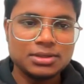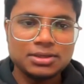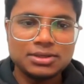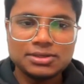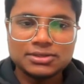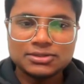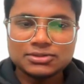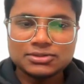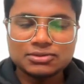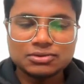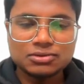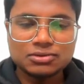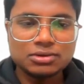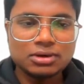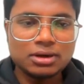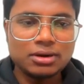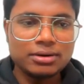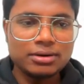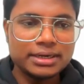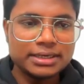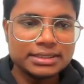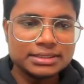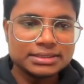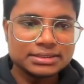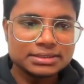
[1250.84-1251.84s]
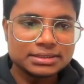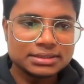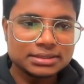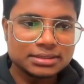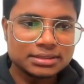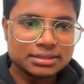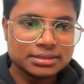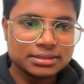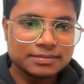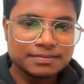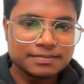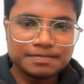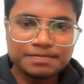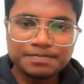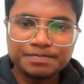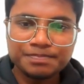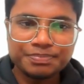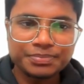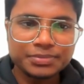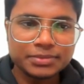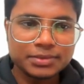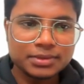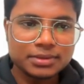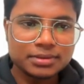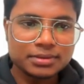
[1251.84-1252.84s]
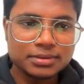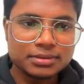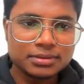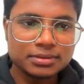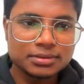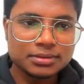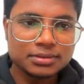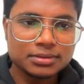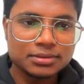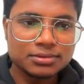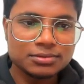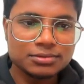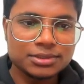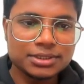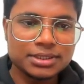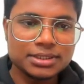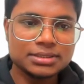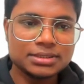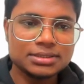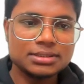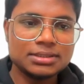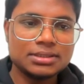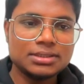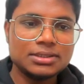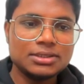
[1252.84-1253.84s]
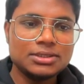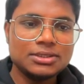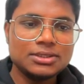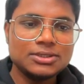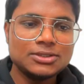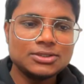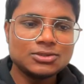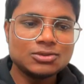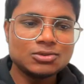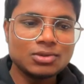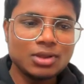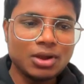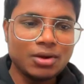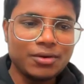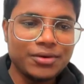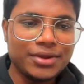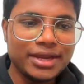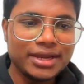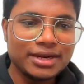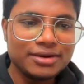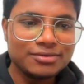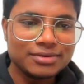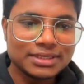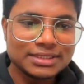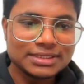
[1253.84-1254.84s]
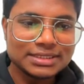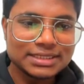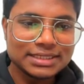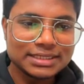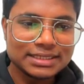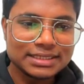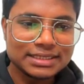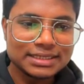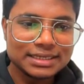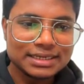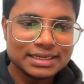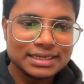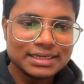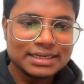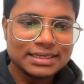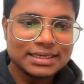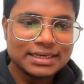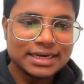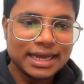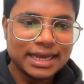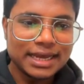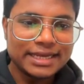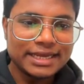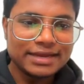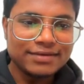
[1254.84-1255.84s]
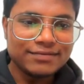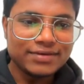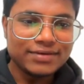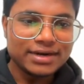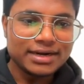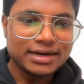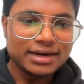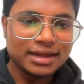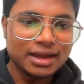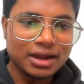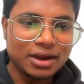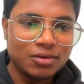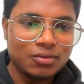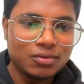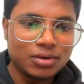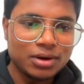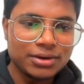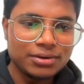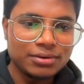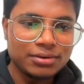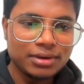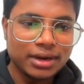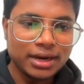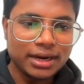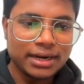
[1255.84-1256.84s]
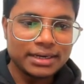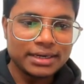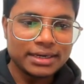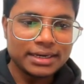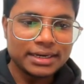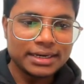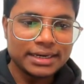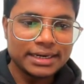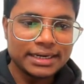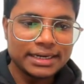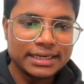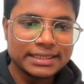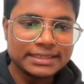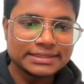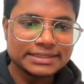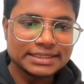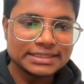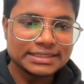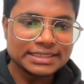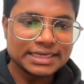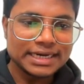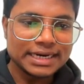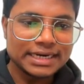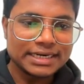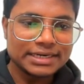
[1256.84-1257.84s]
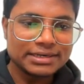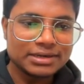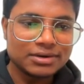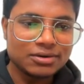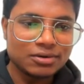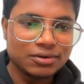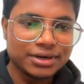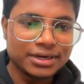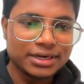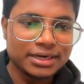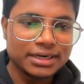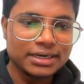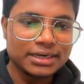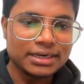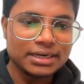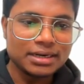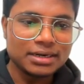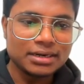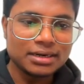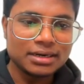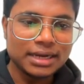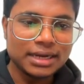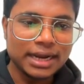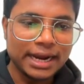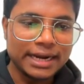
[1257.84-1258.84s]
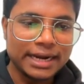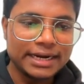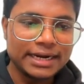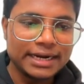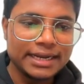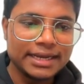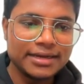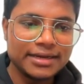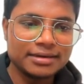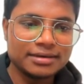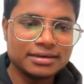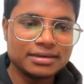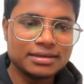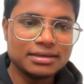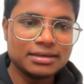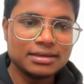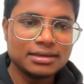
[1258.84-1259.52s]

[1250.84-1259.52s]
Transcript: So now let's do this. So now here you can see that I have added how are you, and it just got it added here.